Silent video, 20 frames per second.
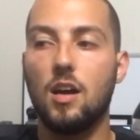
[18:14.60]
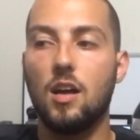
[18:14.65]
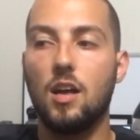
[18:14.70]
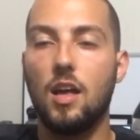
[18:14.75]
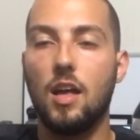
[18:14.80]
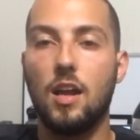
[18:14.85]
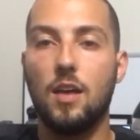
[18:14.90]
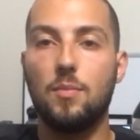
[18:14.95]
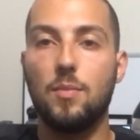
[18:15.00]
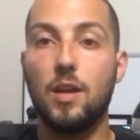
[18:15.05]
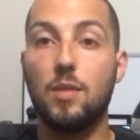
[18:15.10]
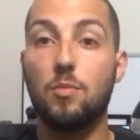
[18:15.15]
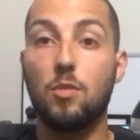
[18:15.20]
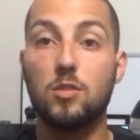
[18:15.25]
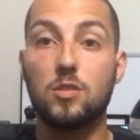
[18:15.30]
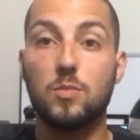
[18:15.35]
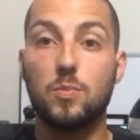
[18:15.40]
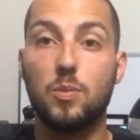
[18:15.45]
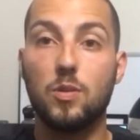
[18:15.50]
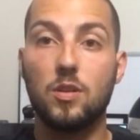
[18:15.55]
and I made
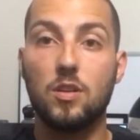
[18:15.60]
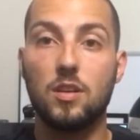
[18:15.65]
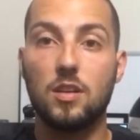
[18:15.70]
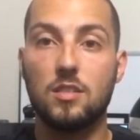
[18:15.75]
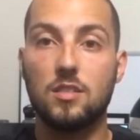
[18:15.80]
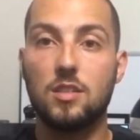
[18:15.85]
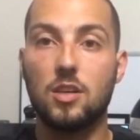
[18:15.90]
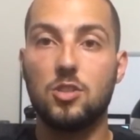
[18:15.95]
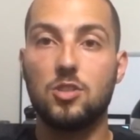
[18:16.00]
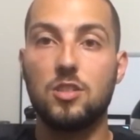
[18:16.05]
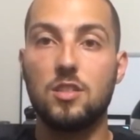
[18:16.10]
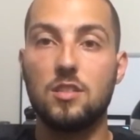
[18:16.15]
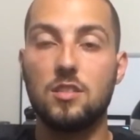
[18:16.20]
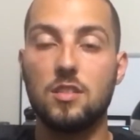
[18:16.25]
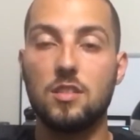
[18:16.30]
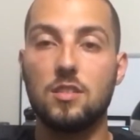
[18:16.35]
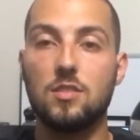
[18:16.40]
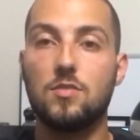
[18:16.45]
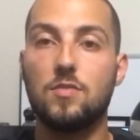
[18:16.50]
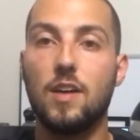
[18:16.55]
multiple Excel sheets
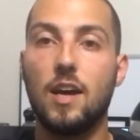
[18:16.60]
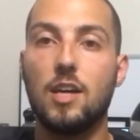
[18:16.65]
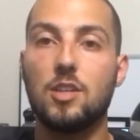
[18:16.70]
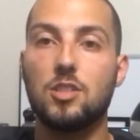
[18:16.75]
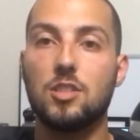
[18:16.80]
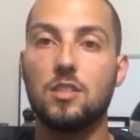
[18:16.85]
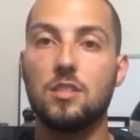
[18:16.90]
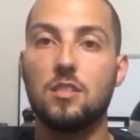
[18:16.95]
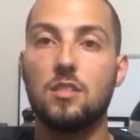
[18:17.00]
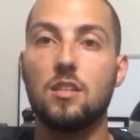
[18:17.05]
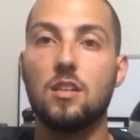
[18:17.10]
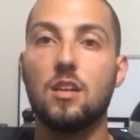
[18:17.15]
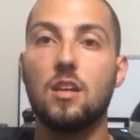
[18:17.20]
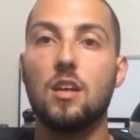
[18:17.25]
in this fashion.